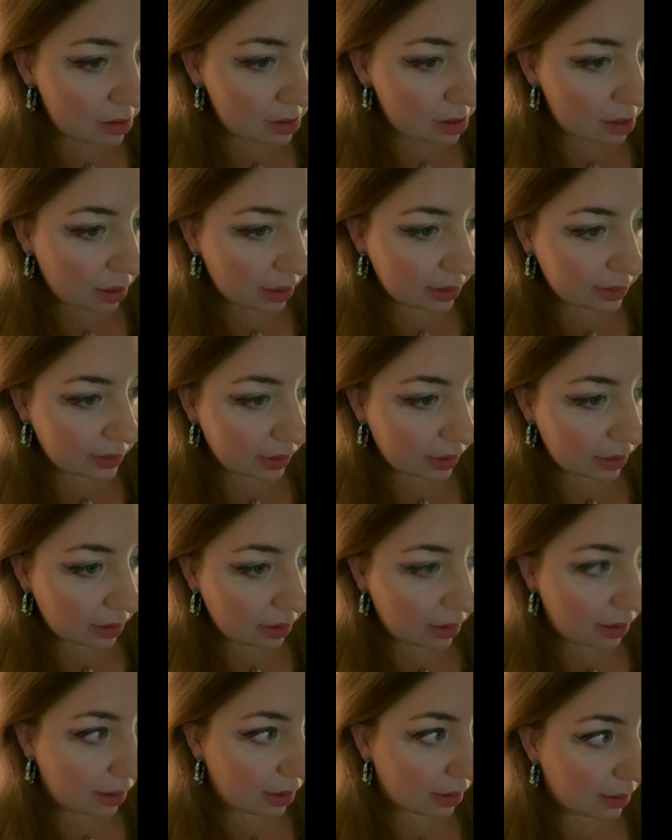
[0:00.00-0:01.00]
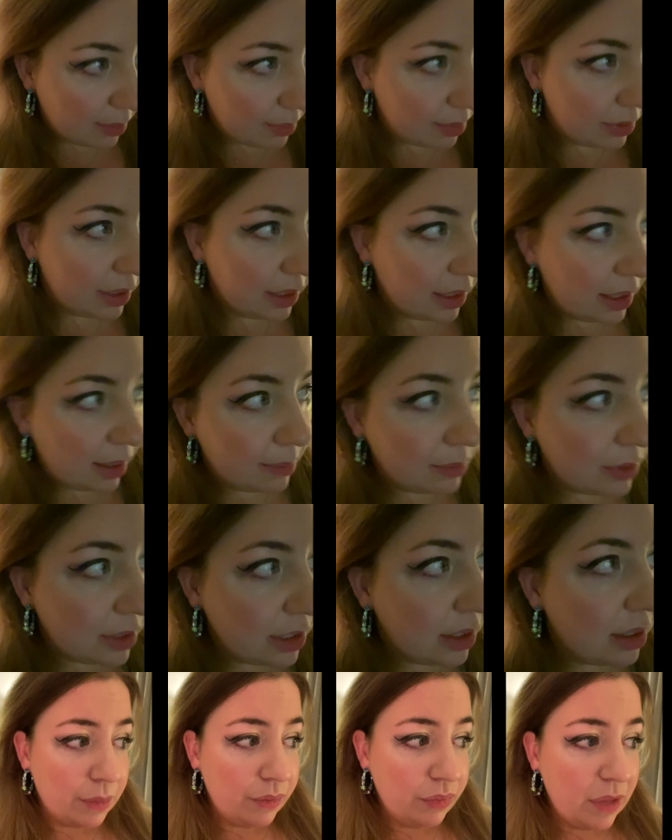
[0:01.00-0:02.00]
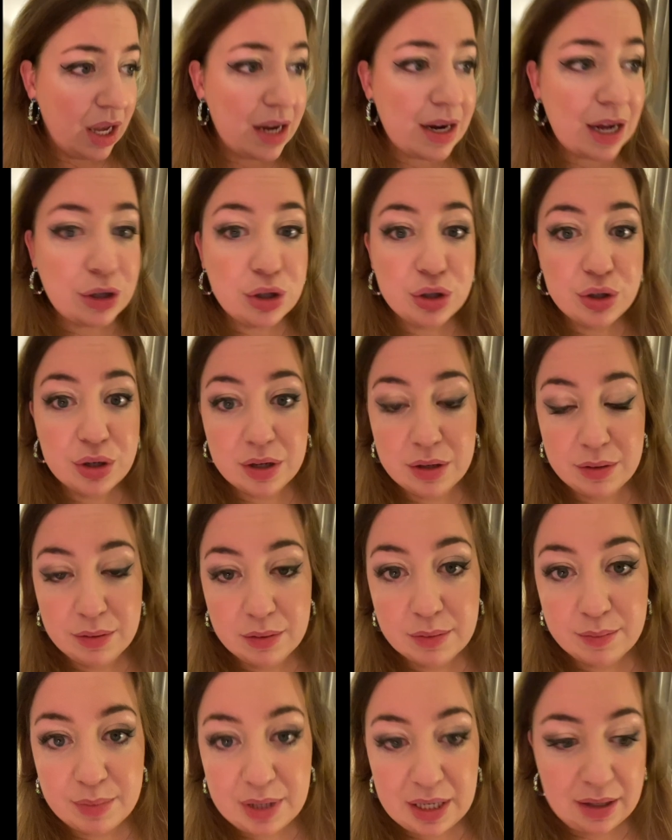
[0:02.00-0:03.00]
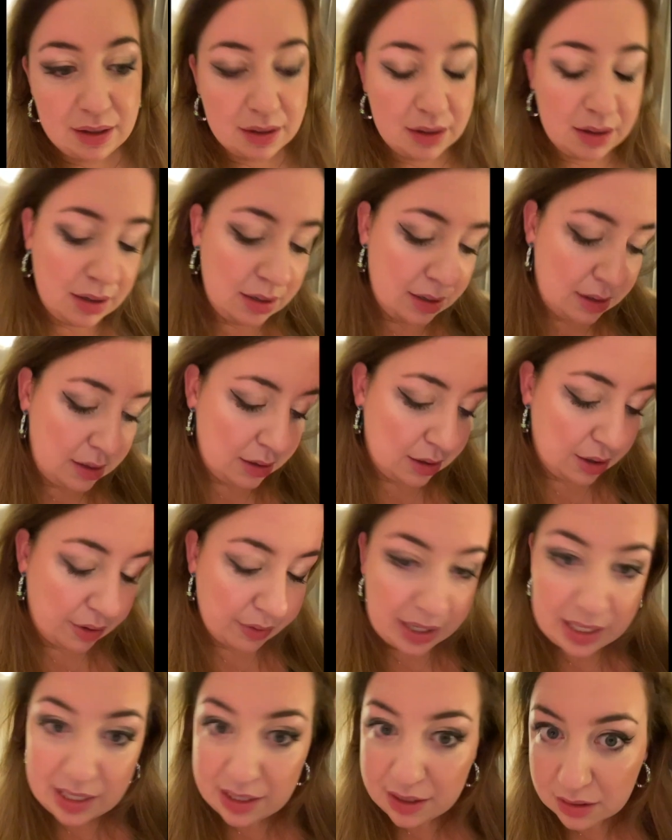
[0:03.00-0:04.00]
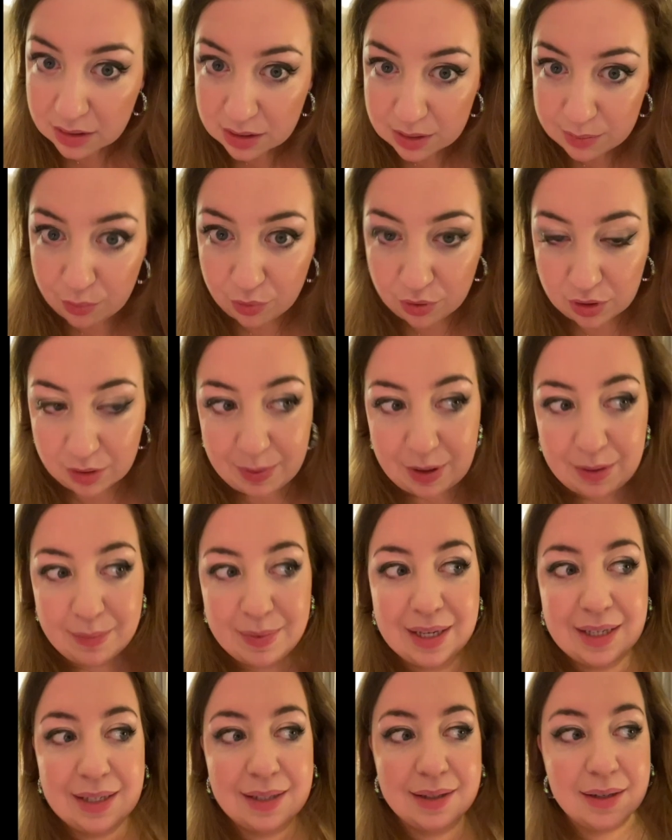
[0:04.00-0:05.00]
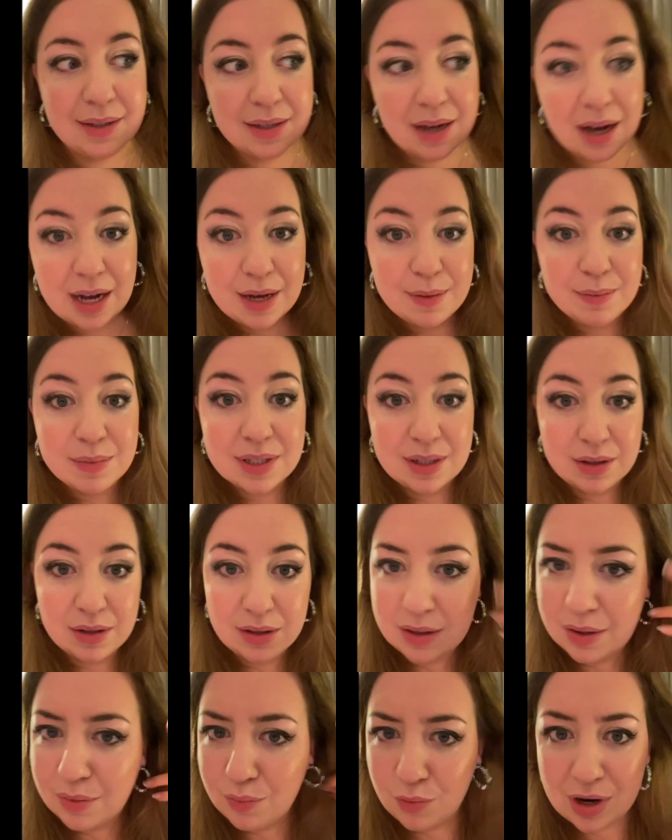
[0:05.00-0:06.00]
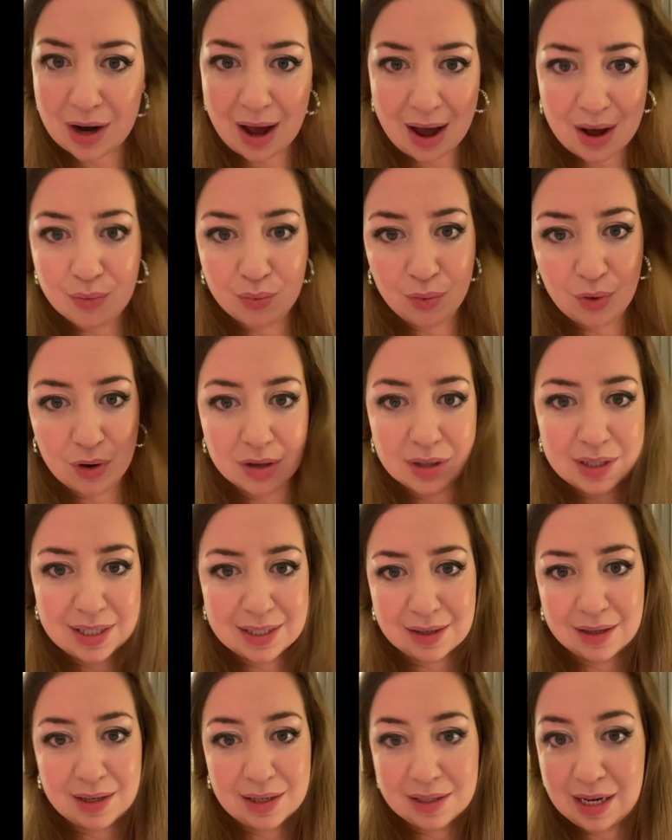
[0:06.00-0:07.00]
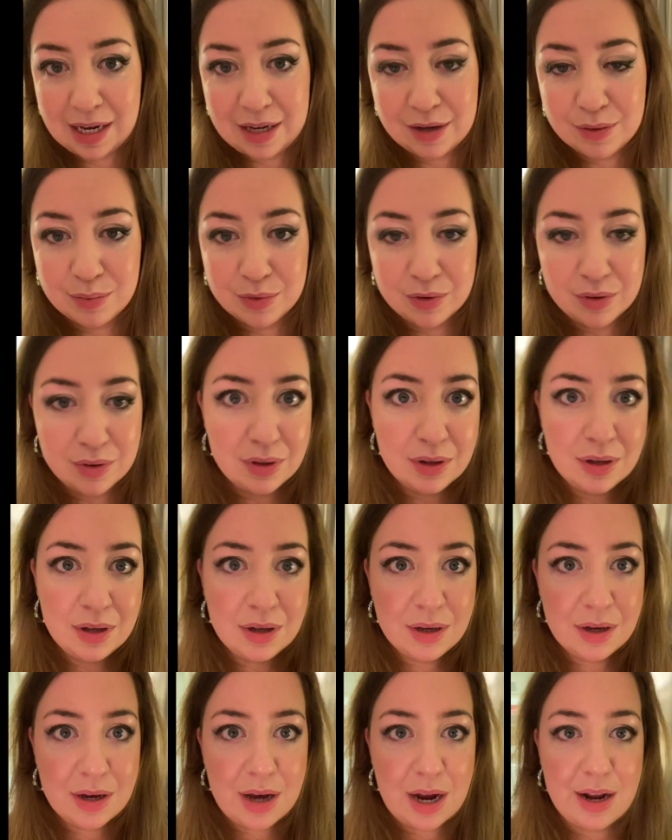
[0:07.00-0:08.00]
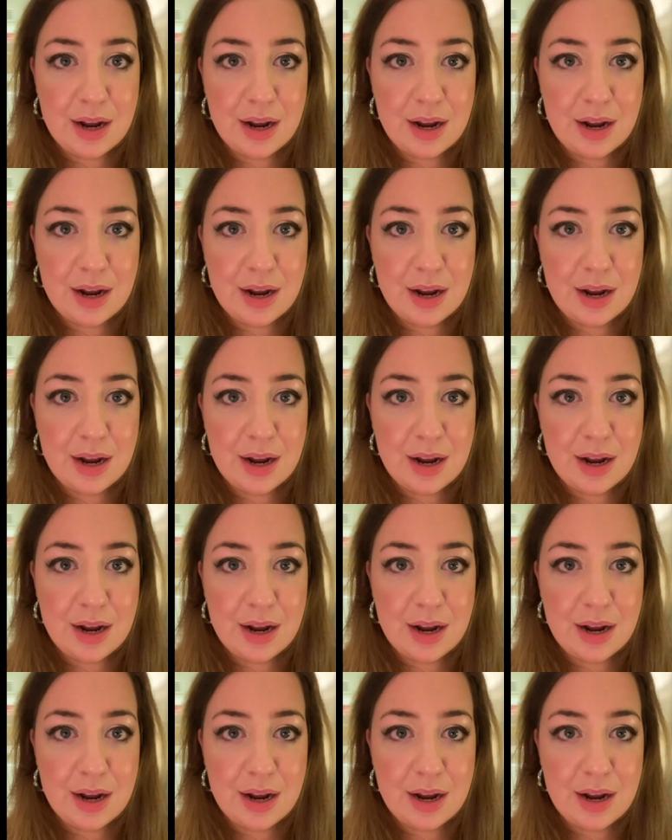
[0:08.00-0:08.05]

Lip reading: It's completely empty. And I shouldn't be greedy and spoiled about it, because the times that what I want is unattainable. And I